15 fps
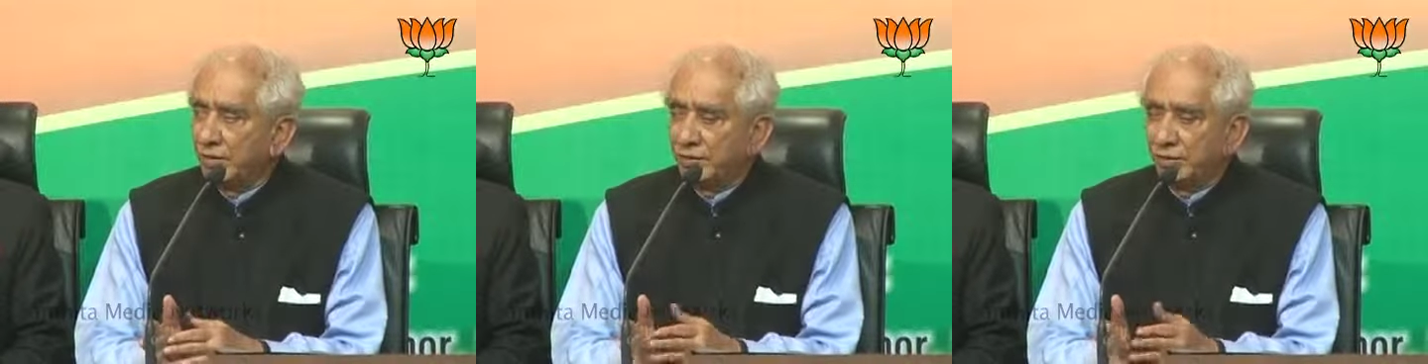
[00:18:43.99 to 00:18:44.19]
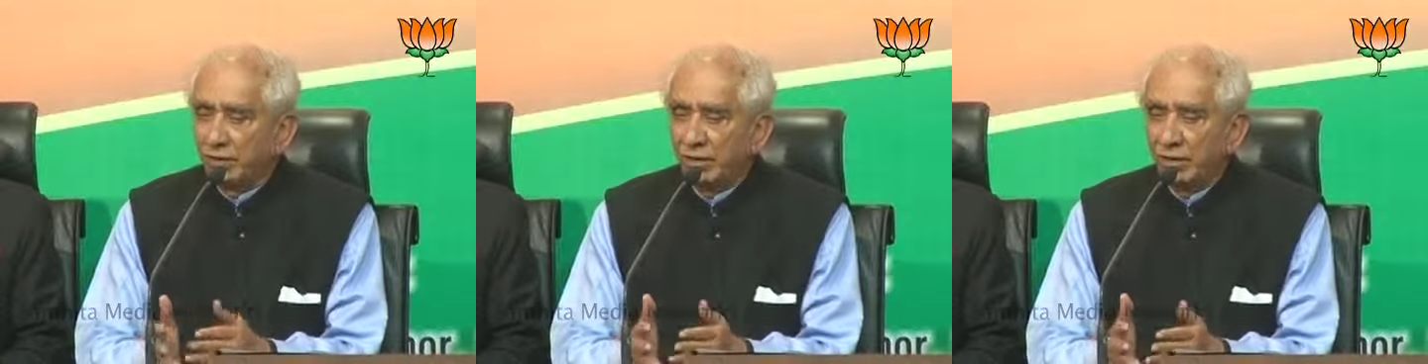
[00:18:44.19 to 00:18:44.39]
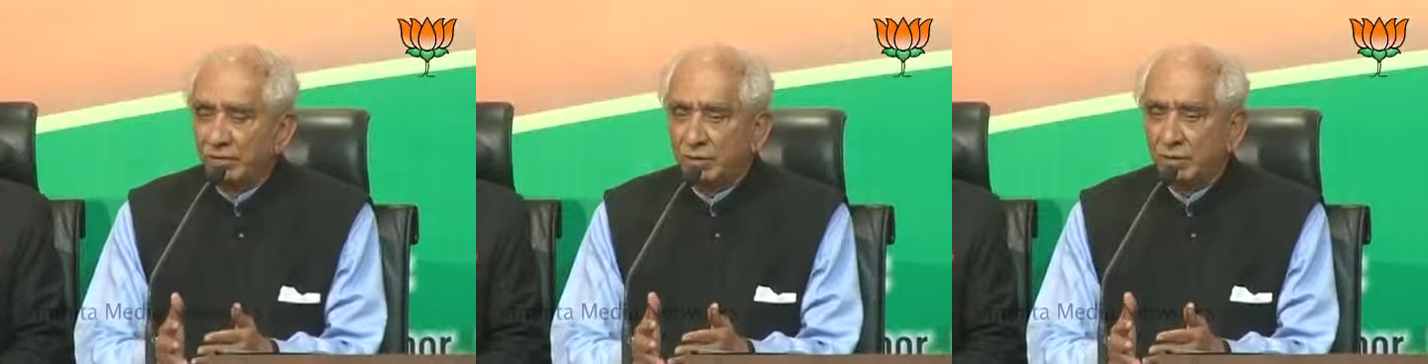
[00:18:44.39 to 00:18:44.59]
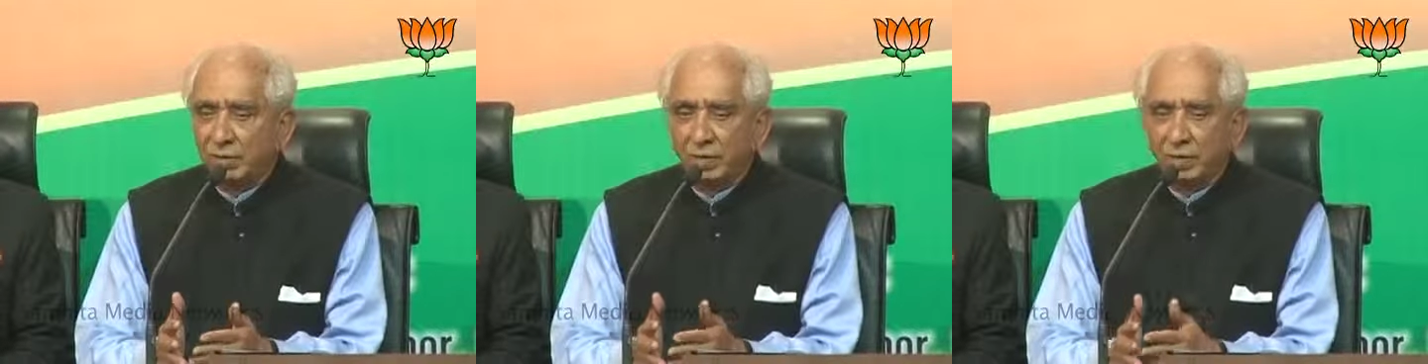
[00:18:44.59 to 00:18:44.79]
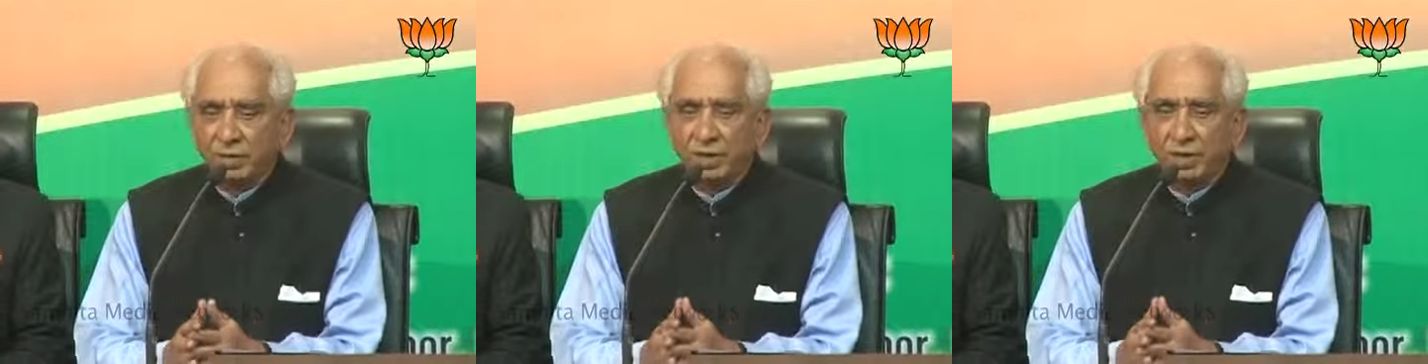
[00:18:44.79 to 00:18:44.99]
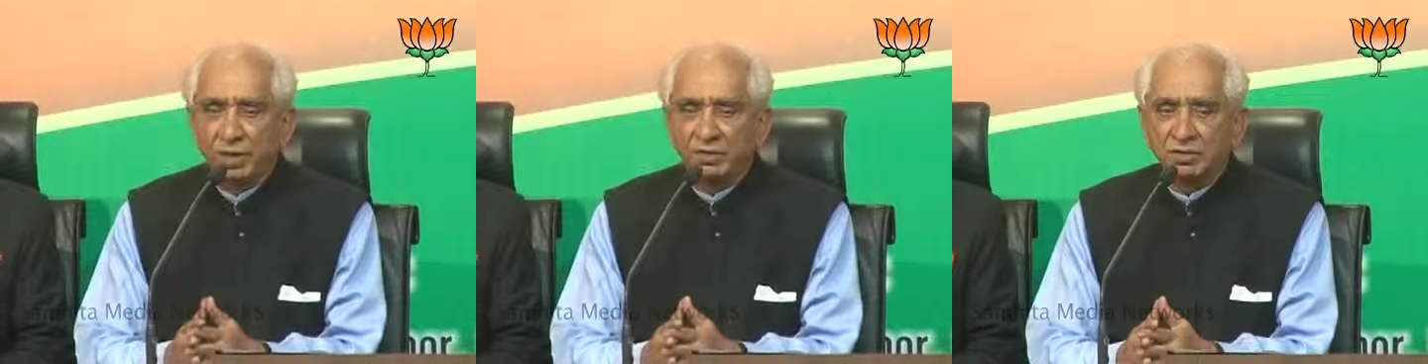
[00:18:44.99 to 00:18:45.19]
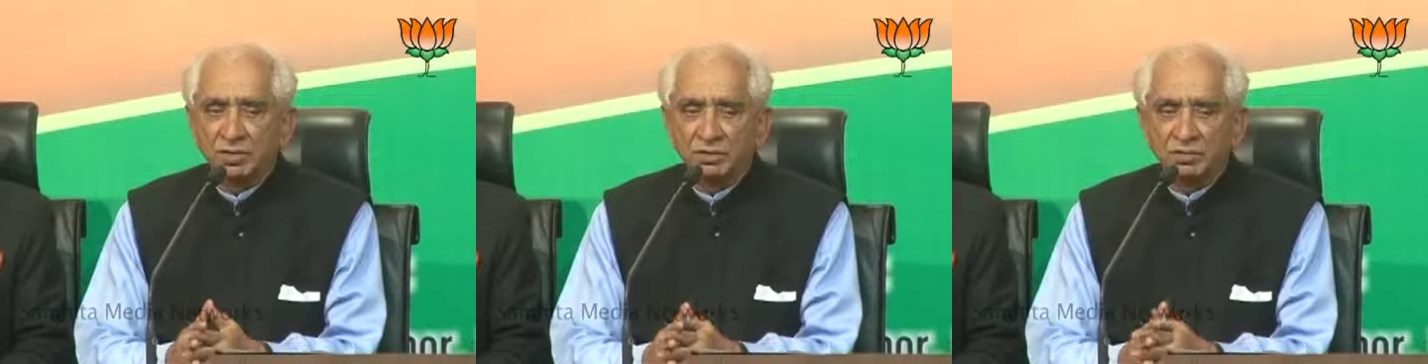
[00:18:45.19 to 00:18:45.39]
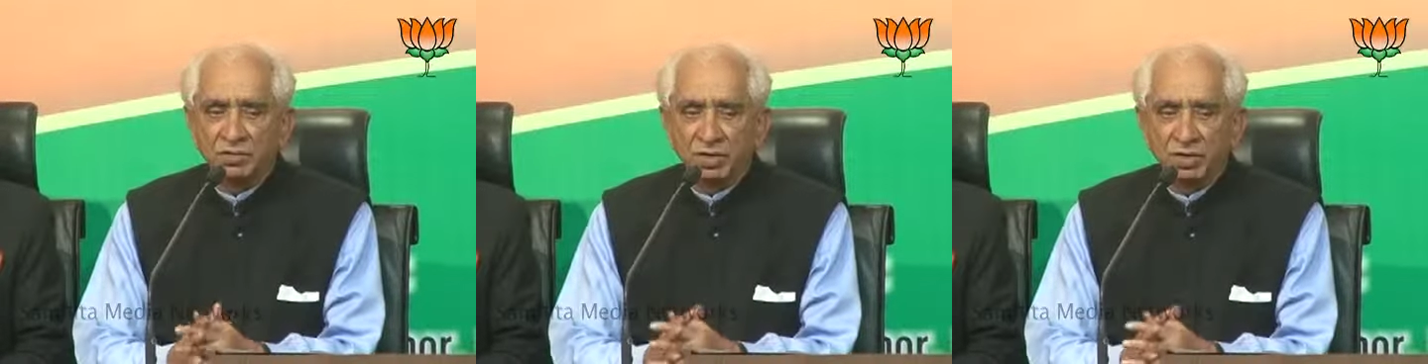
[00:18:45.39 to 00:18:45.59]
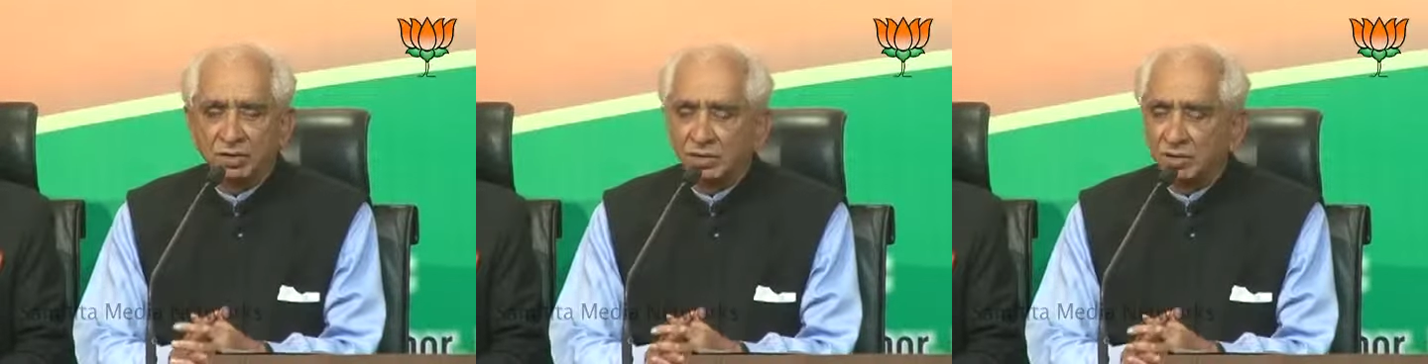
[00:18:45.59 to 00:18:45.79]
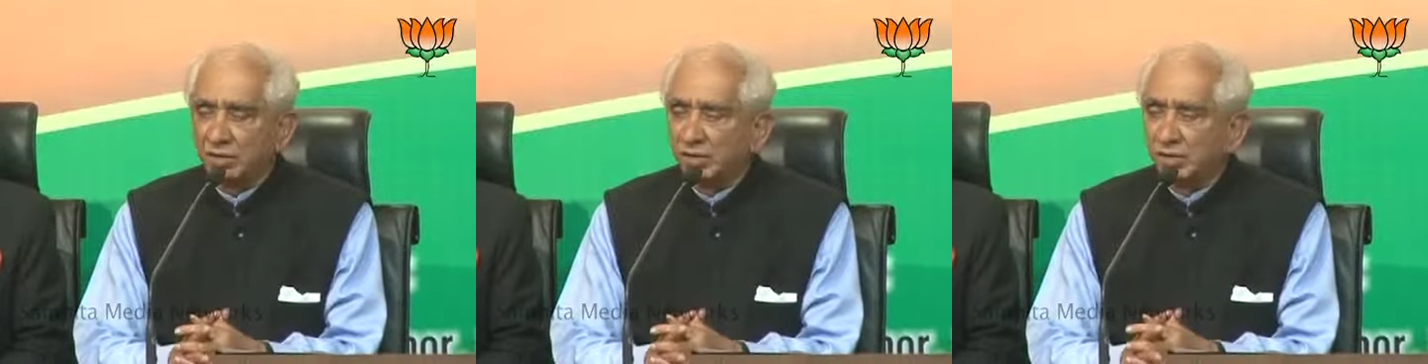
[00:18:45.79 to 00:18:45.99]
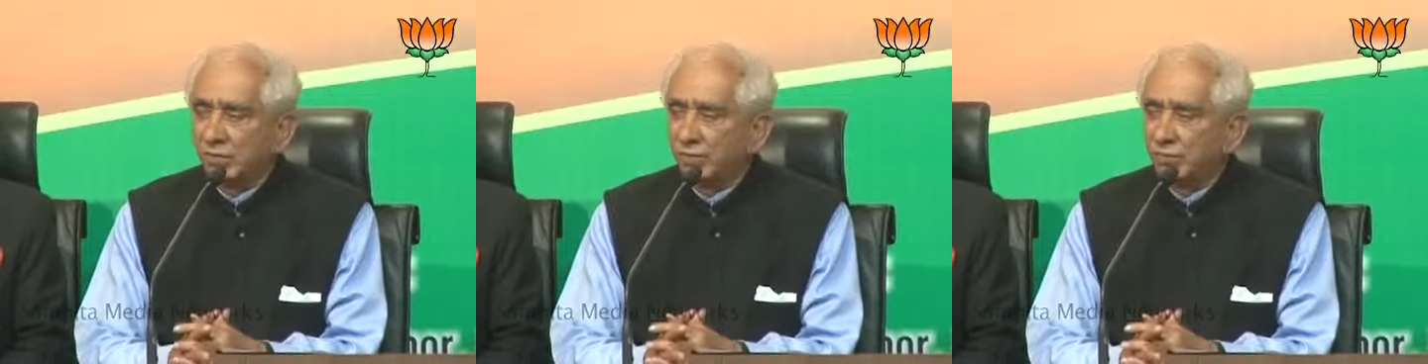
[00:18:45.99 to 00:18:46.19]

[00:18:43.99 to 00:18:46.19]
for having organized this function